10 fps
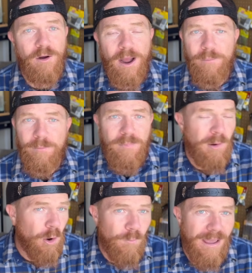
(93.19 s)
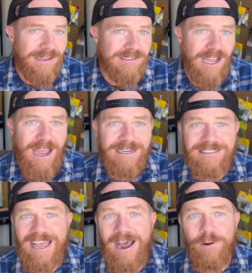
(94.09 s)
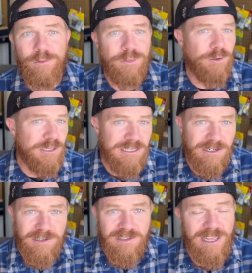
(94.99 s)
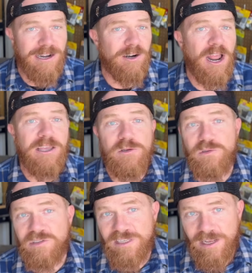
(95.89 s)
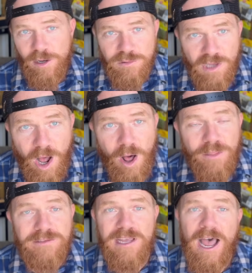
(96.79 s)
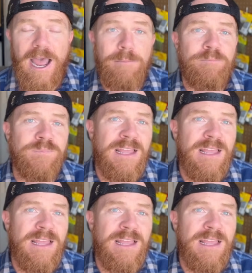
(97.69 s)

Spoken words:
I'm a pro bass guide now. 30 years later, I use Senkos all the time.